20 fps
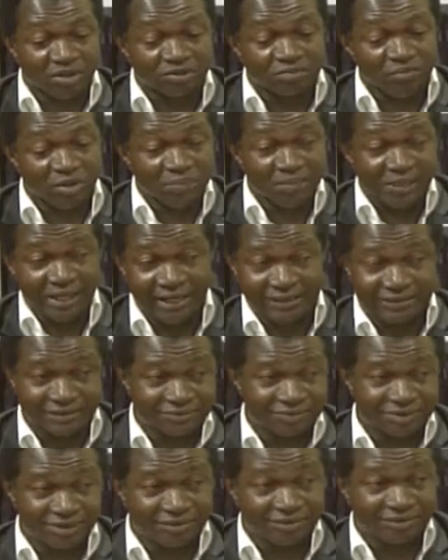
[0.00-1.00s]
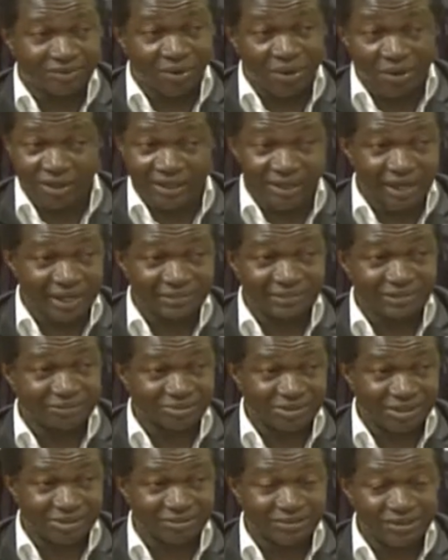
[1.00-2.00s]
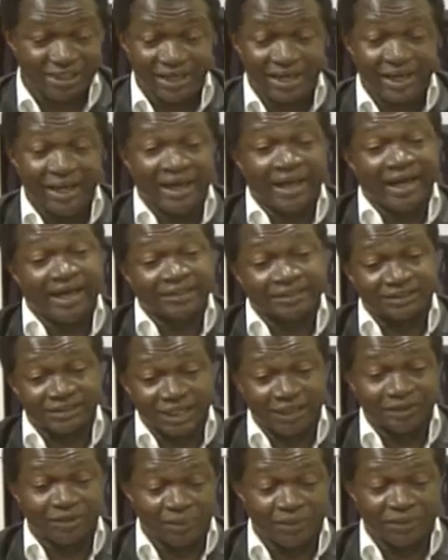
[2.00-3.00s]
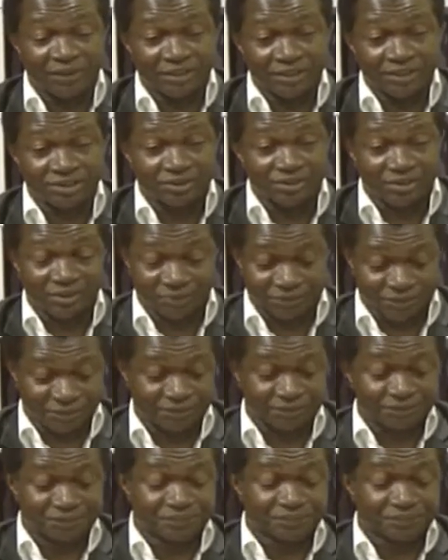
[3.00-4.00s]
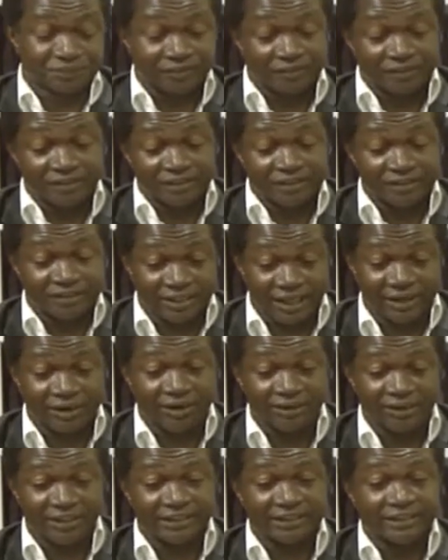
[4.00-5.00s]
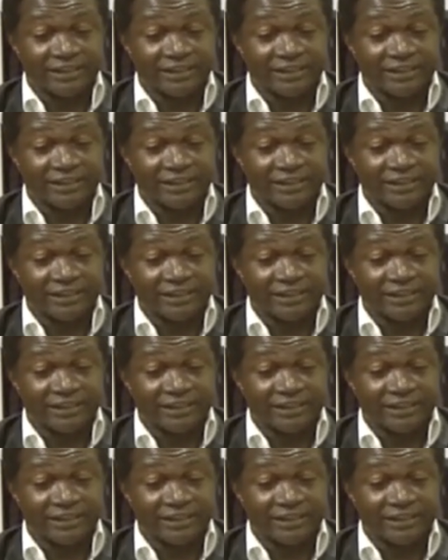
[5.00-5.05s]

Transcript: mobilize themselves, organize themselves, and stand up against corruption. Secondly,